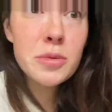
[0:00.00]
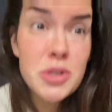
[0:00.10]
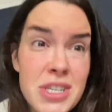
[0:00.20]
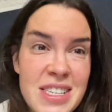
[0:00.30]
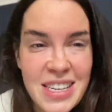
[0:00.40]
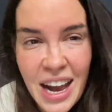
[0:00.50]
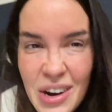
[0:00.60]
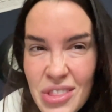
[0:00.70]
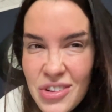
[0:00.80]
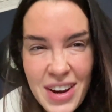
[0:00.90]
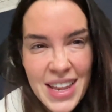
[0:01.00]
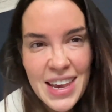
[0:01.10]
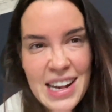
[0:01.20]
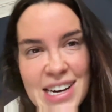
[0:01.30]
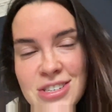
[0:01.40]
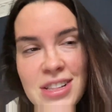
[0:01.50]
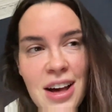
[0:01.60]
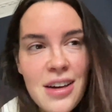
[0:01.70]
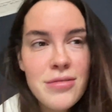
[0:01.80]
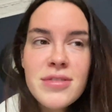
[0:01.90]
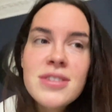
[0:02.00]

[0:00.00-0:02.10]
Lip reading: machines. How thrilling, adult life.